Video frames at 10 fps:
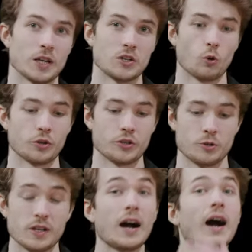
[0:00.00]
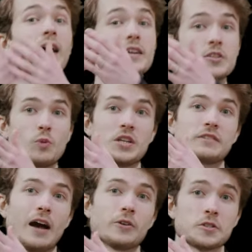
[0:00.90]
wind order, so the highest
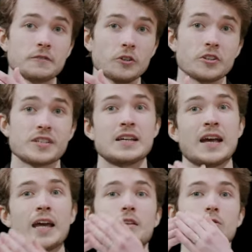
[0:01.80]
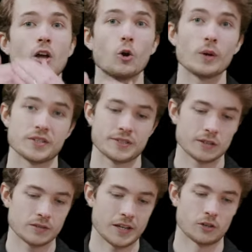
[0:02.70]
wind values first and the lowest
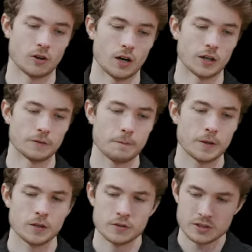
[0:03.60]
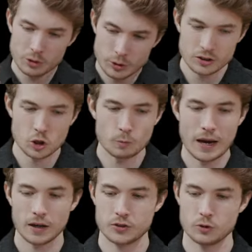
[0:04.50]
later on. So let me go ahead and go
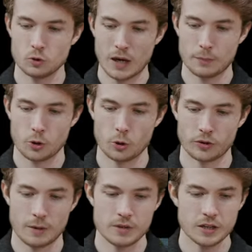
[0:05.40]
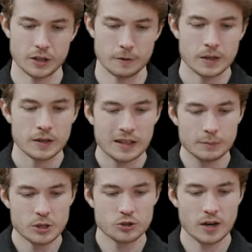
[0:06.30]
back to my program here, and
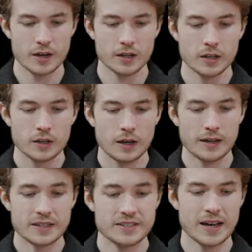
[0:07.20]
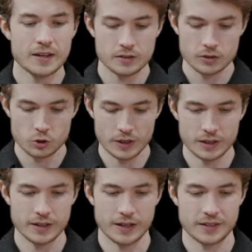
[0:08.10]
let me try uh, instead
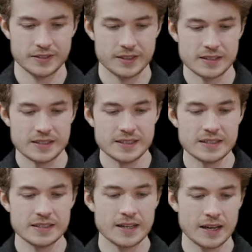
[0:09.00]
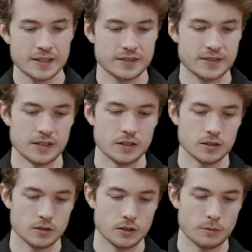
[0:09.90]
doing this, DESC,
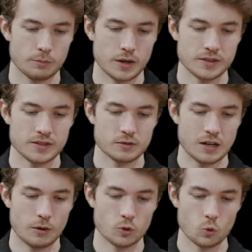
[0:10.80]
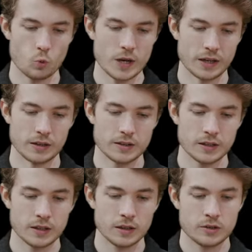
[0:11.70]
parentheses around wind,
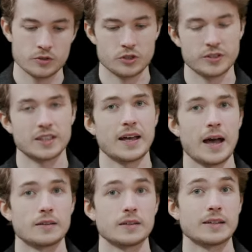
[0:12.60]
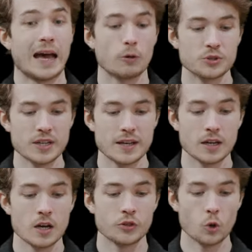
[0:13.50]
just like that. And that will
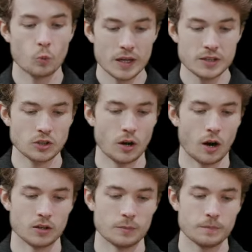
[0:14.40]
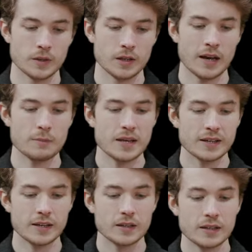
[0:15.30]
take the wind column and
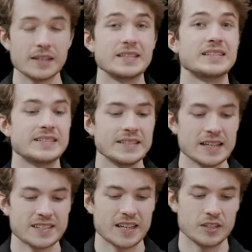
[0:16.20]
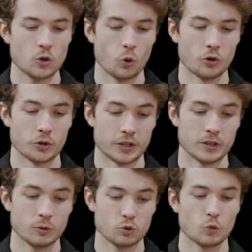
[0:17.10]
make it in descending
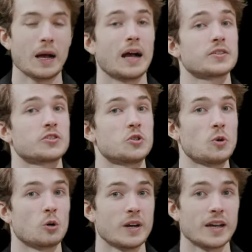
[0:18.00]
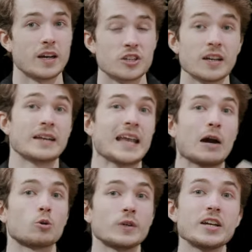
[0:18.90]
order, which will pass to arrange. And
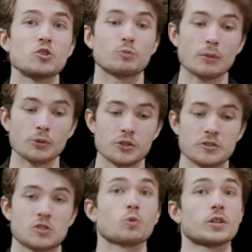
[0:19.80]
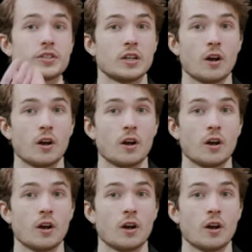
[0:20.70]
now arrange will be able to sort